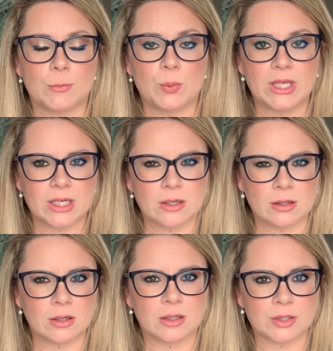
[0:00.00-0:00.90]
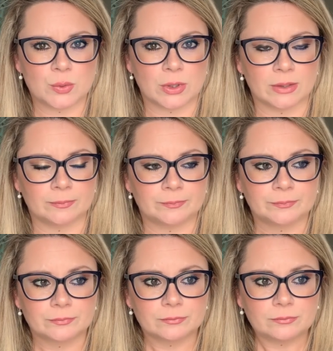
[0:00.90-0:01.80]
We get a knock on our door,
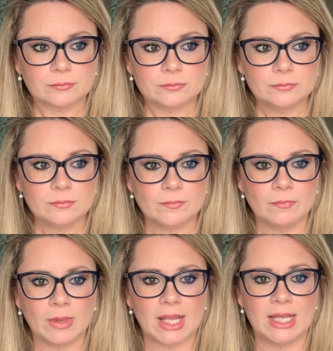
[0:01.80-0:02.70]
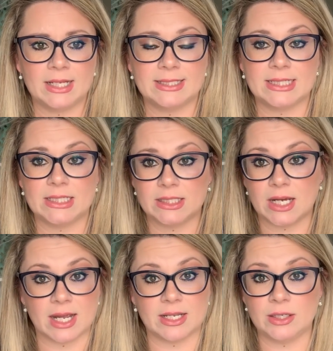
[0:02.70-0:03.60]
and it is a
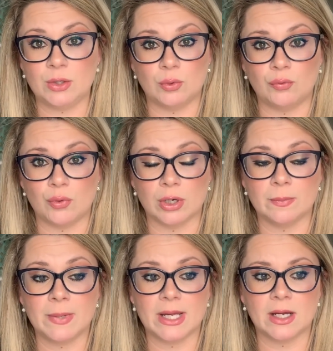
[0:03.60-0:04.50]
guy in a uniform,